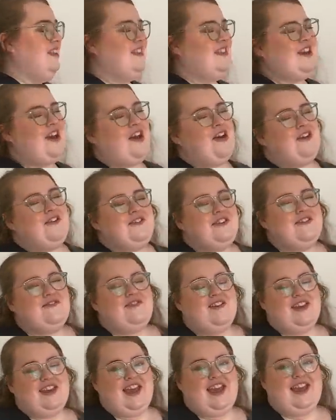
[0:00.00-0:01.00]
The only
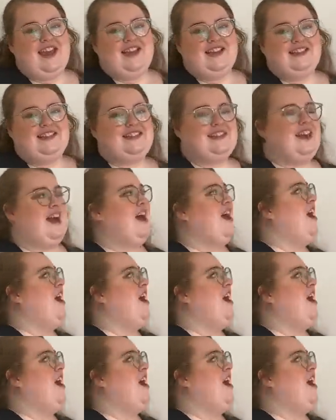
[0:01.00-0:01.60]
thing is,